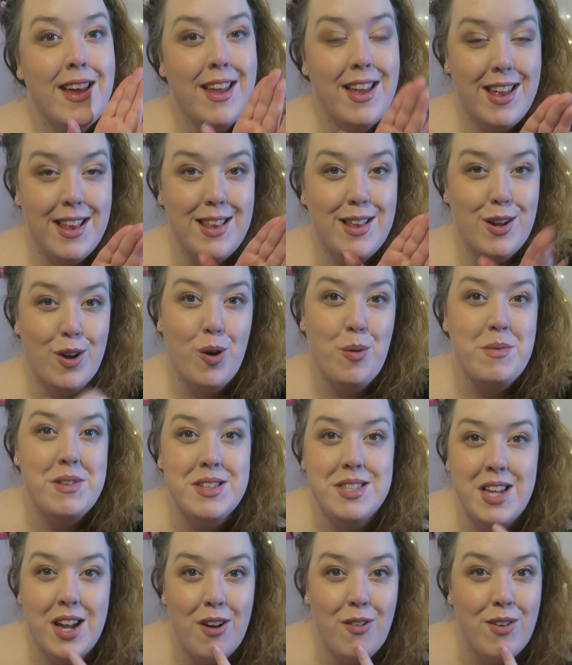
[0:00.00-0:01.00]
in the
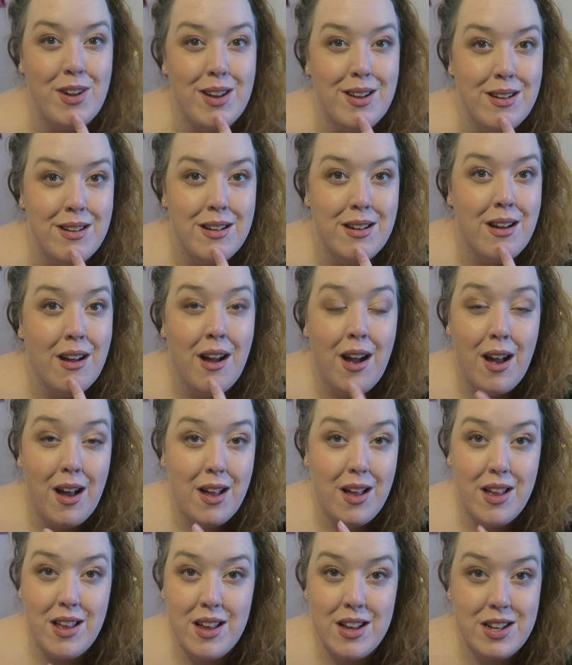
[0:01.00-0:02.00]
comments area,
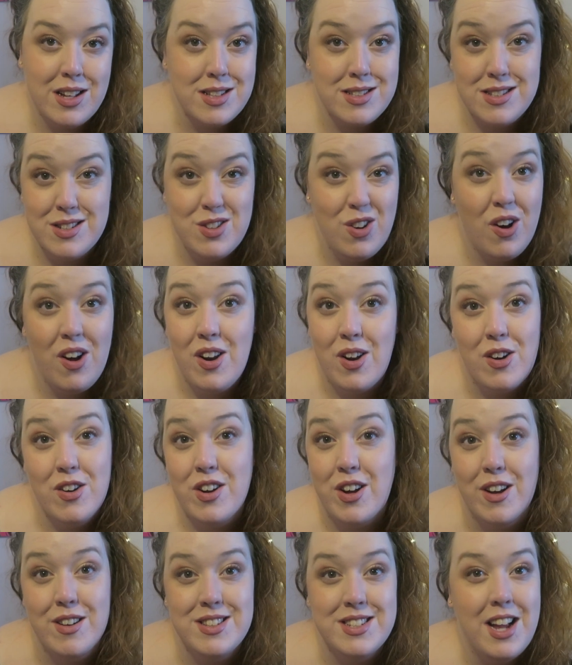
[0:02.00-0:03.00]
because not a lot
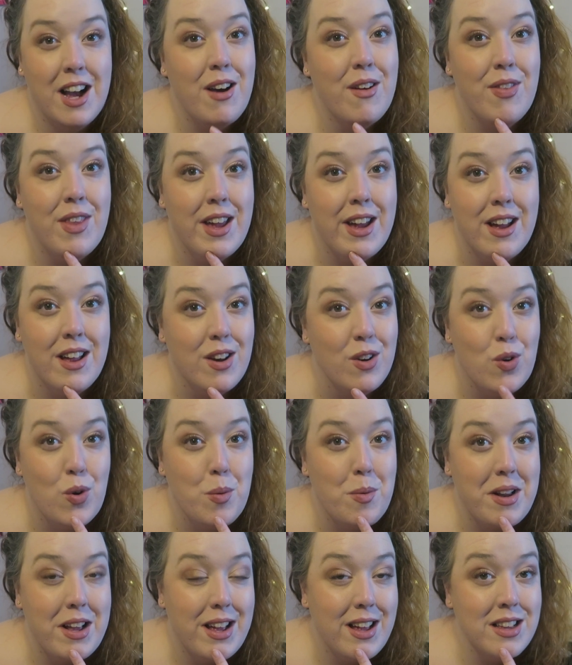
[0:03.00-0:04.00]
goes down there
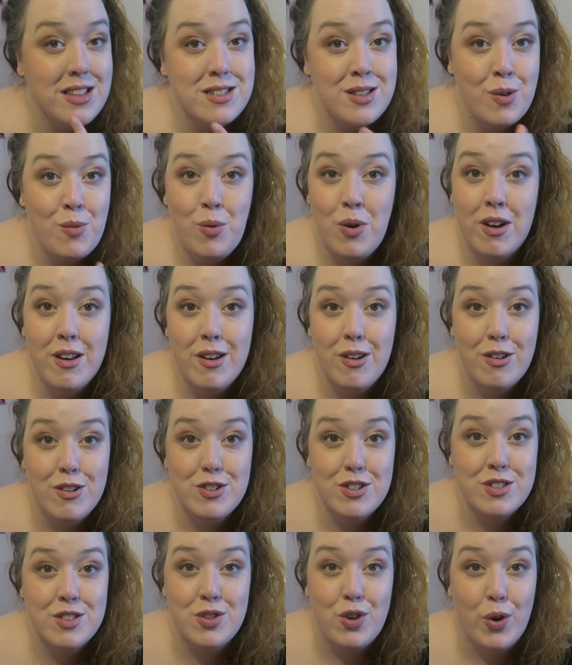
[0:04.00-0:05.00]
normally, so why not
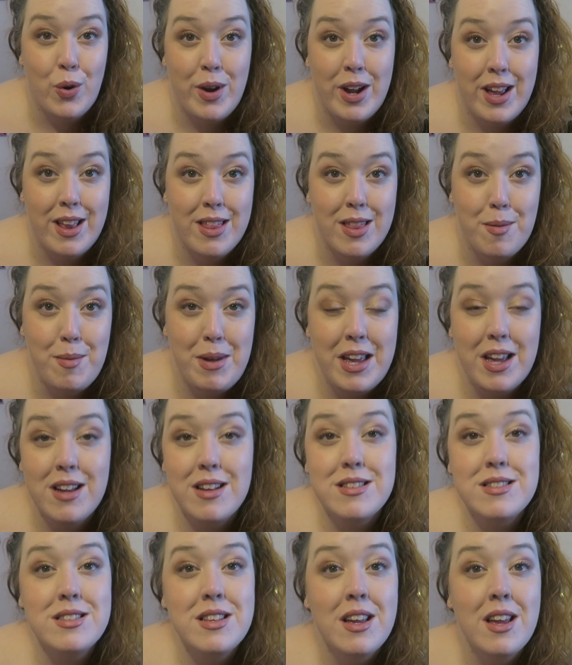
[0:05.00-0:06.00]
just throw it in the
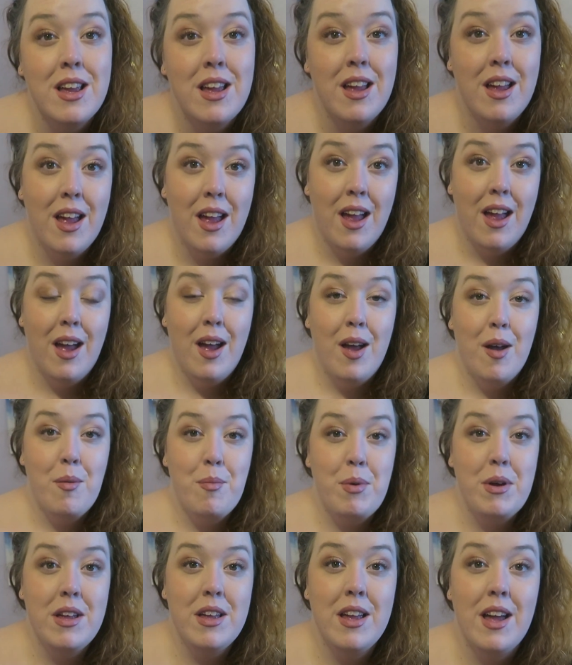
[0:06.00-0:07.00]
mix.
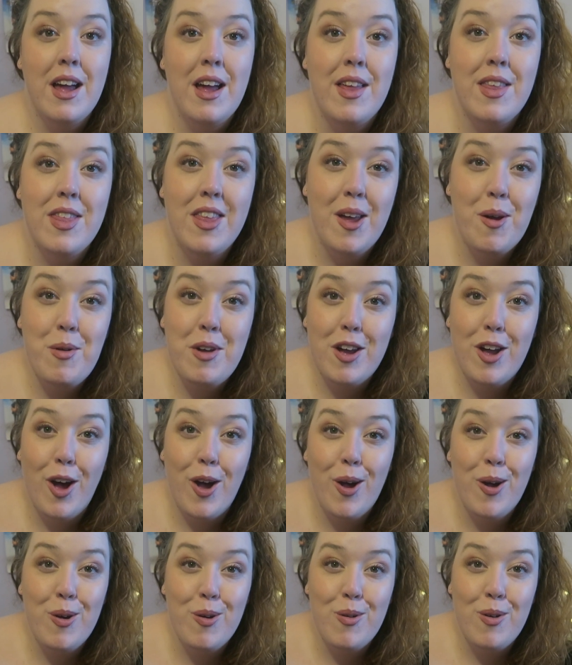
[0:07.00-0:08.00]
But yeah, there we
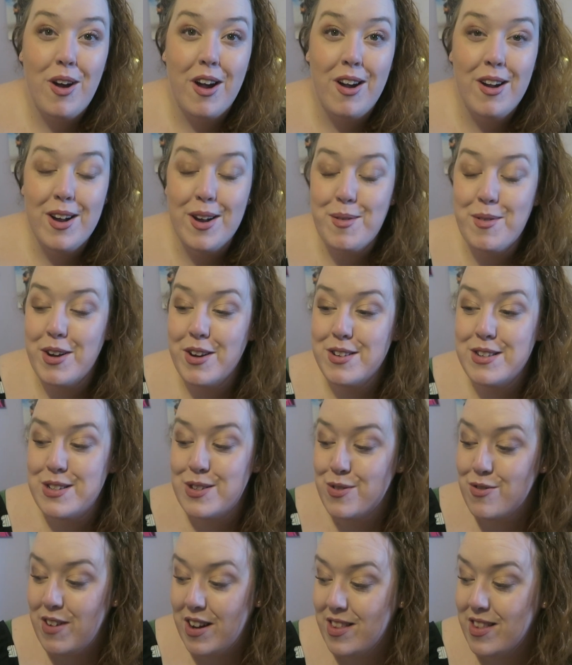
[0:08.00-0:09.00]
go. I am going
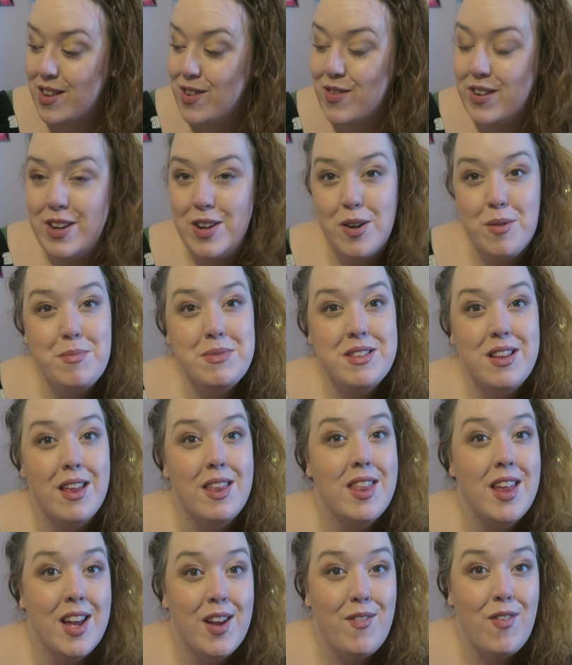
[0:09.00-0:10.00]
to round this video up, so
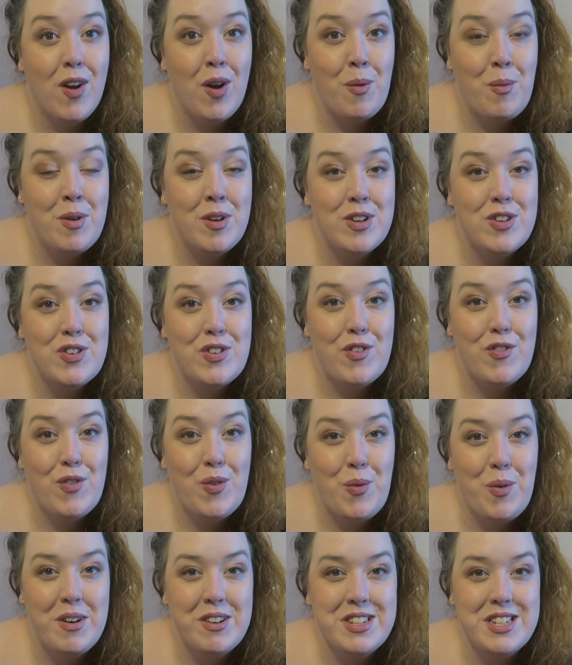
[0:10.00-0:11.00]
thank you very much
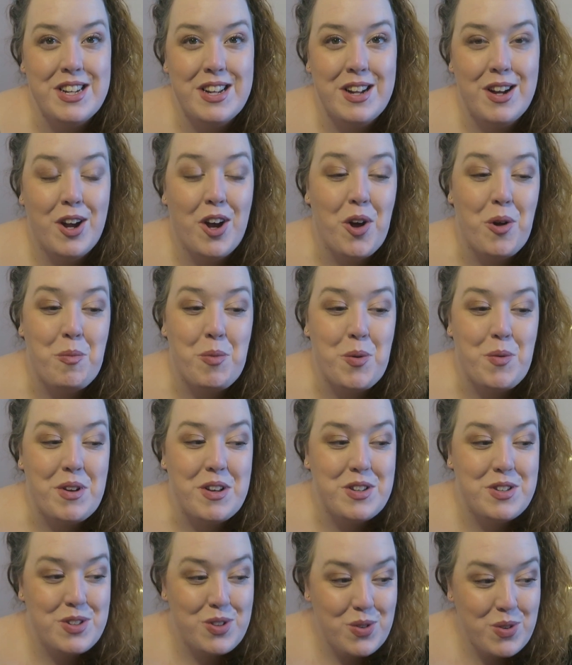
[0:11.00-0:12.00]
for watching. I hope you
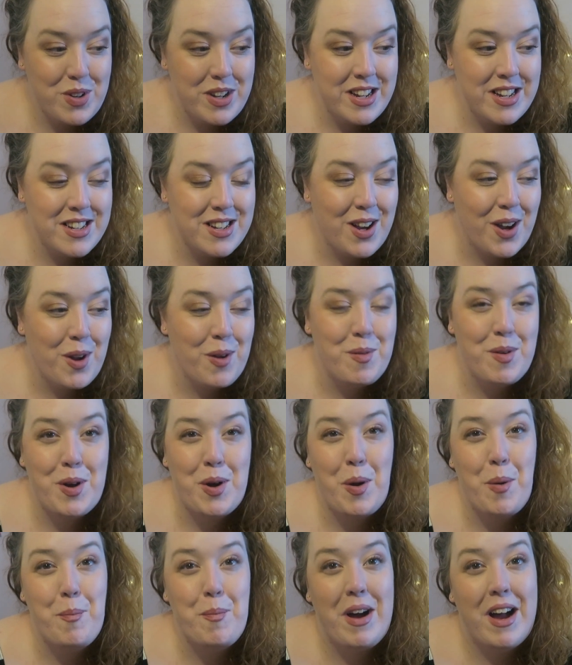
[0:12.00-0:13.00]
enjoyed. I hope you
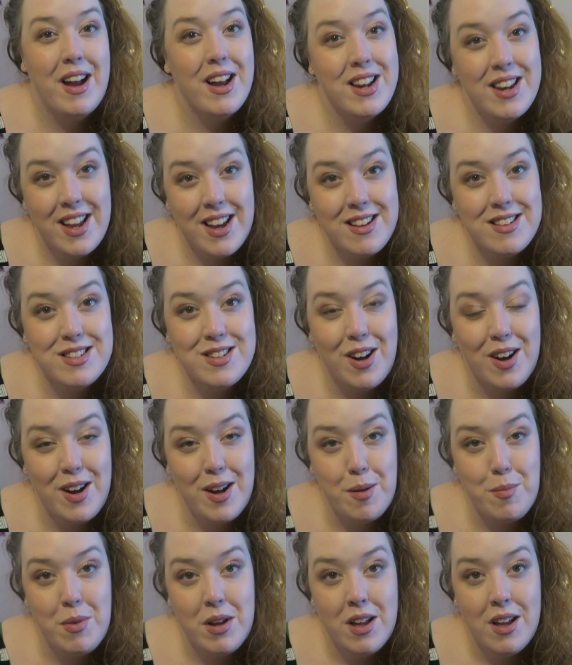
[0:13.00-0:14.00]
come back next
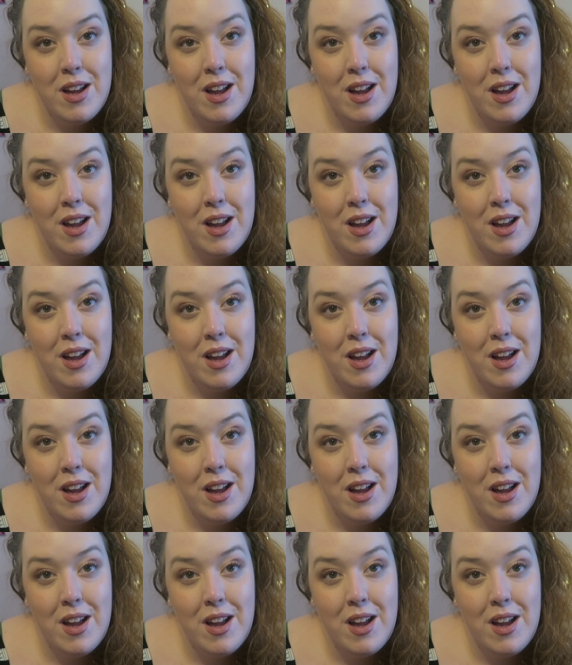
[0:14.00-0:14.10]
time,